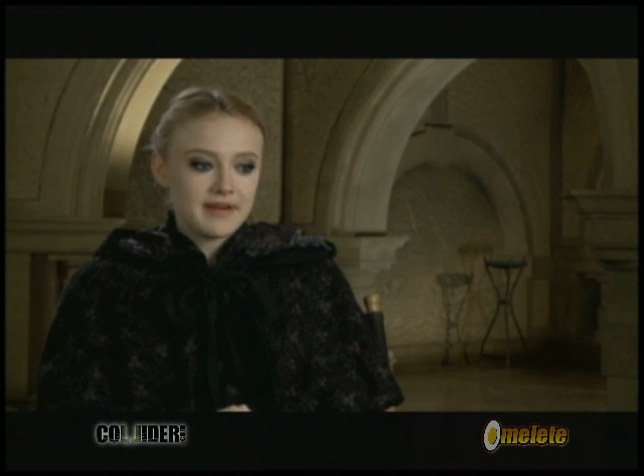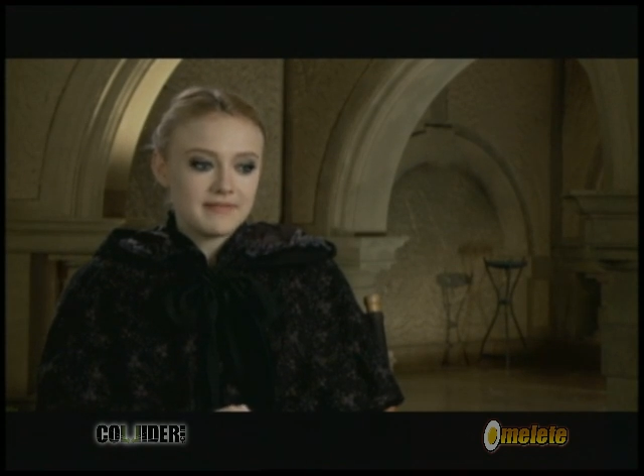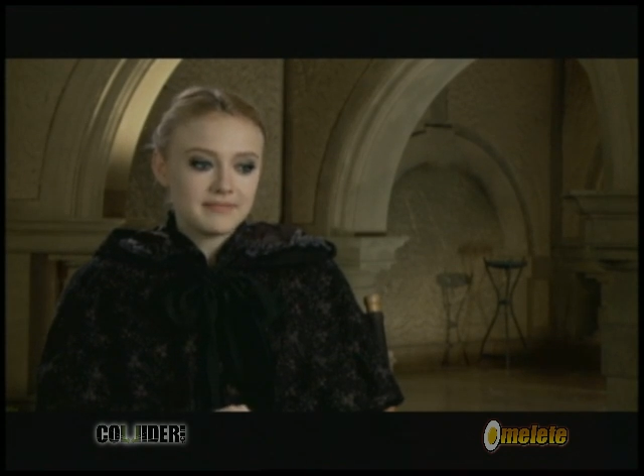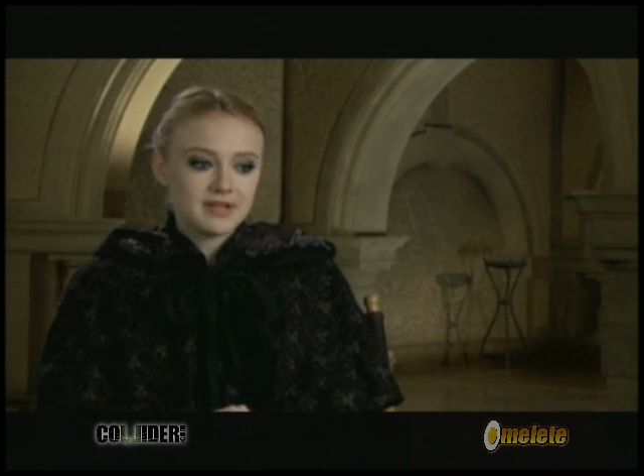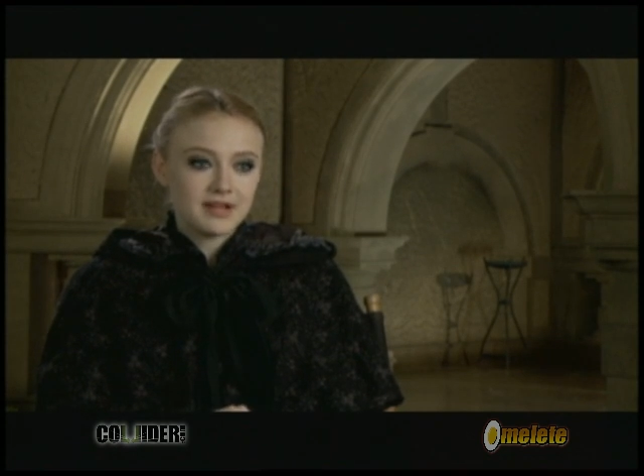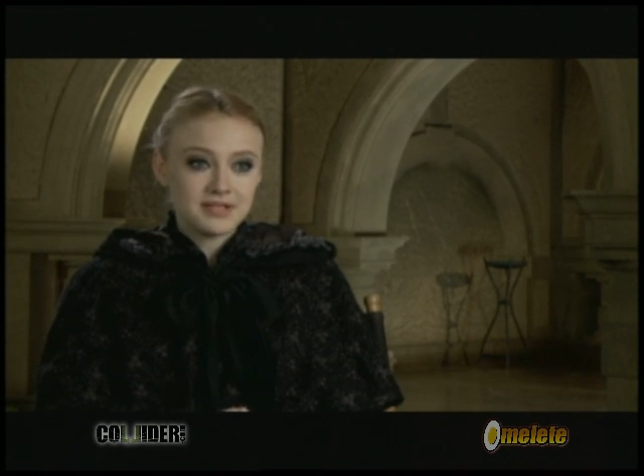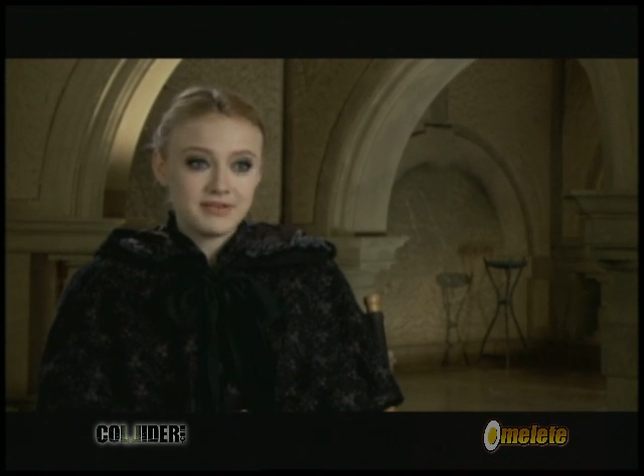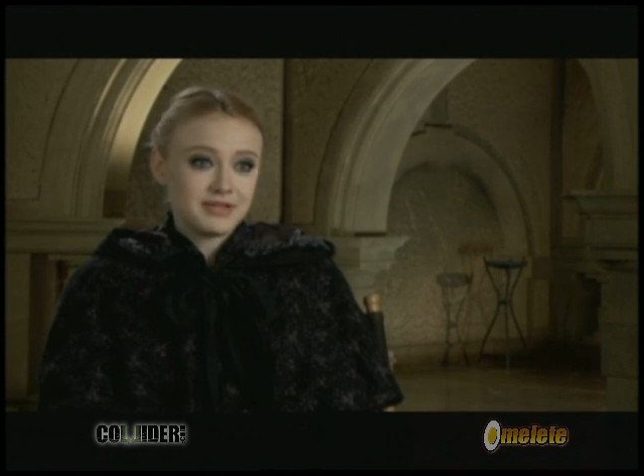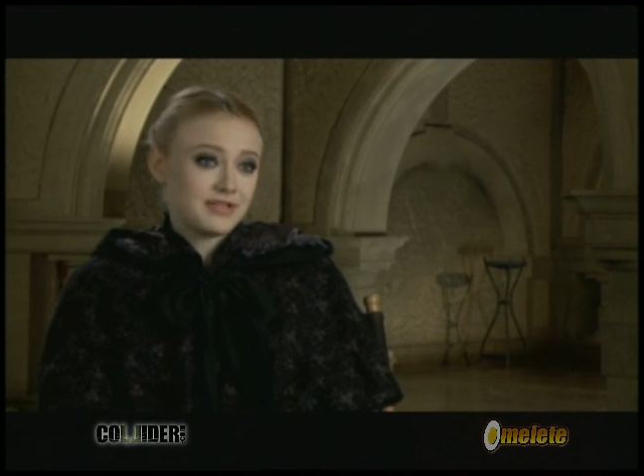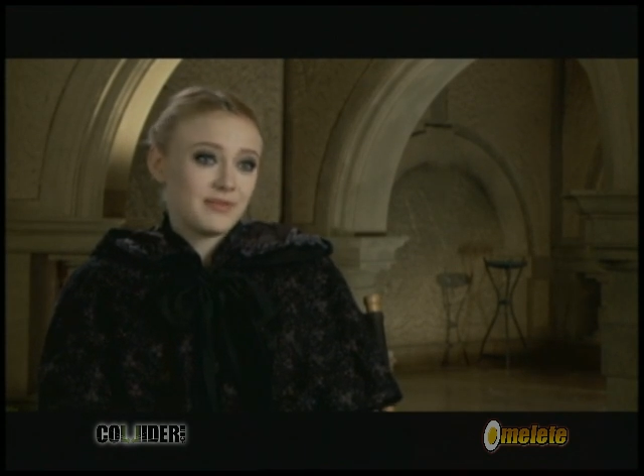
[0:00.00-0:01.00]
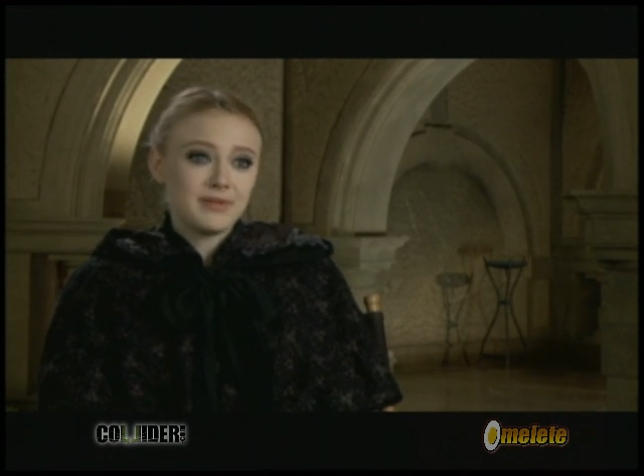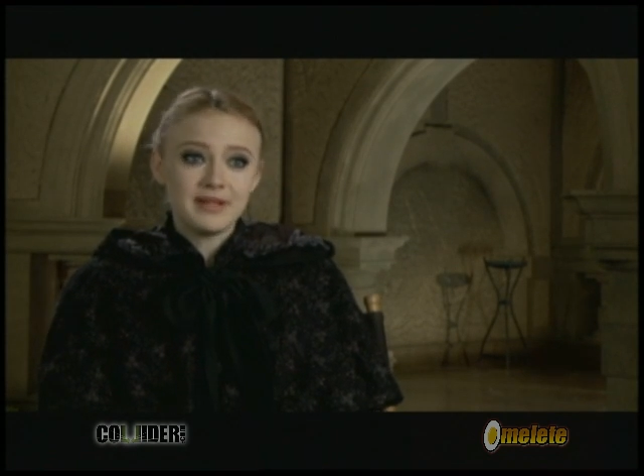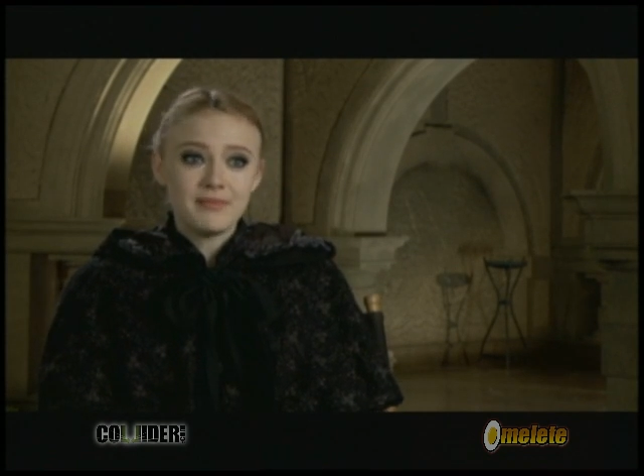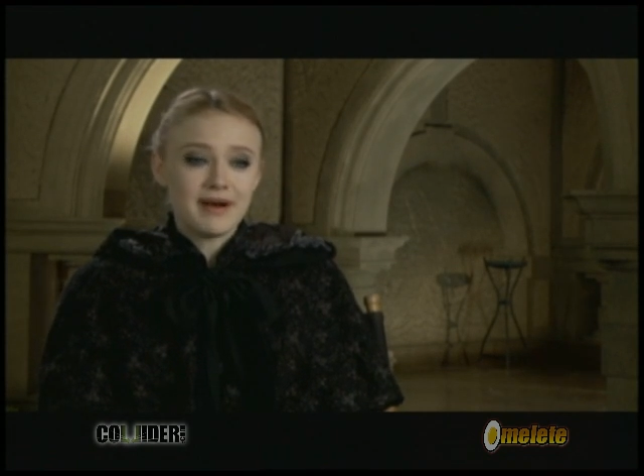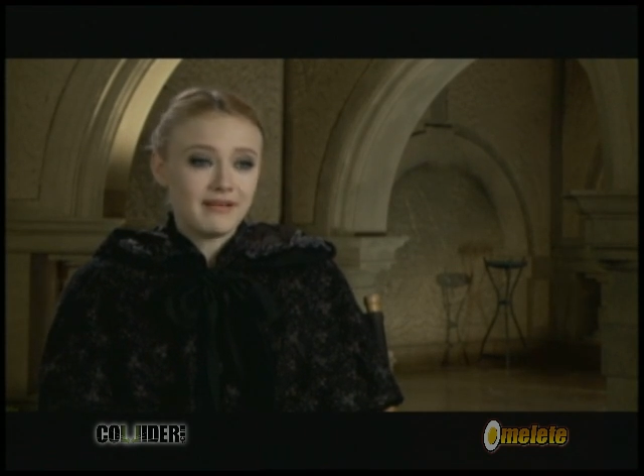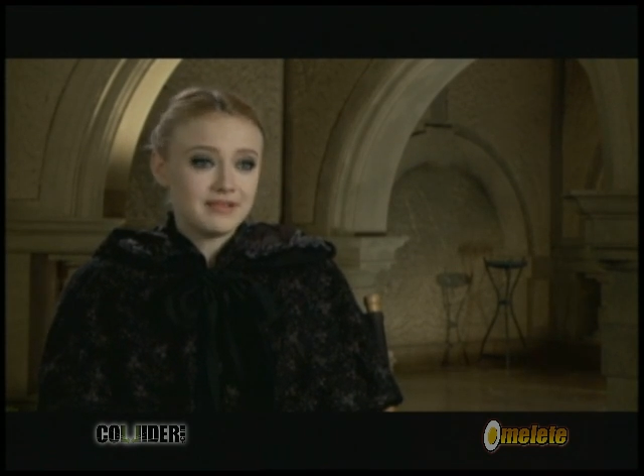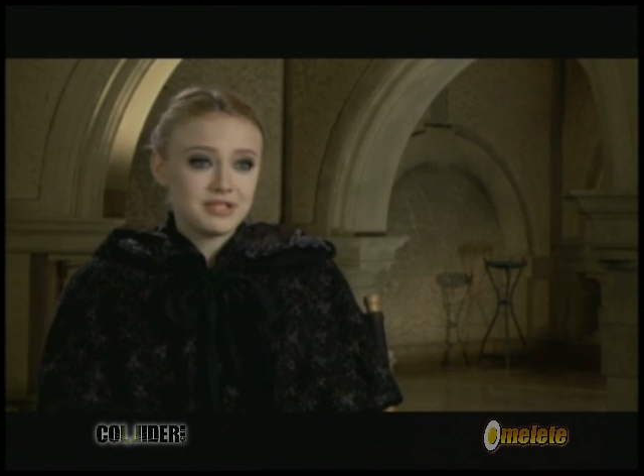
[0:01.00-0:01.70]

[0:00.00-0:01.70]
got to know each other really well,